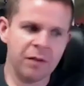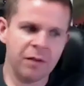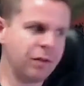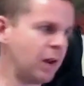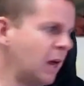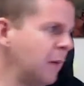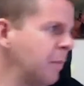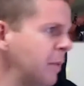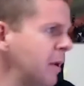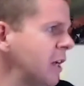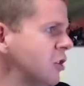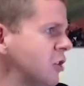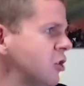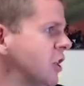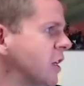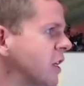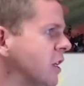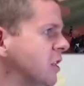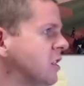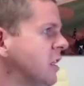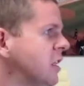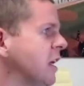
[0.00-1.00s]
if I'm actually
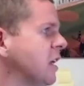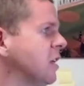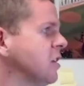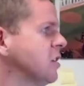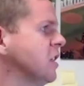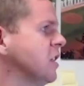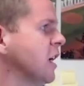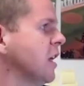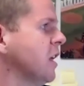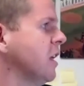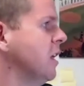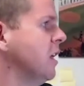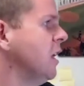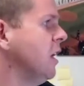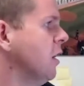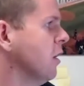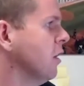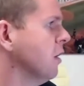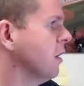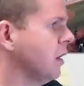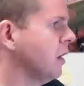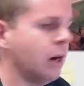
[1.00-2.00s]
going to take a second
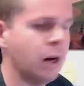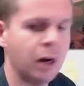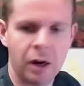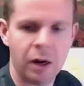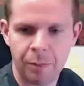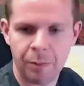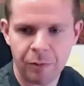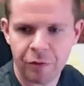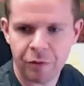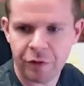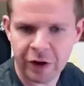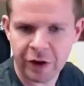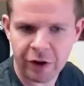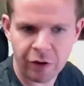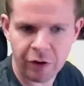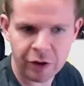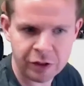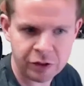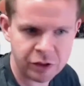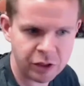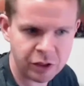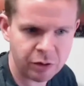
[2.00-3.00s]
here, um,
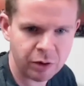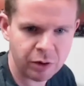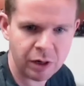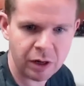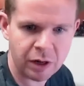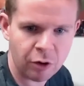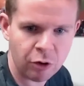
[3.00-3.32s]
Phil, is there?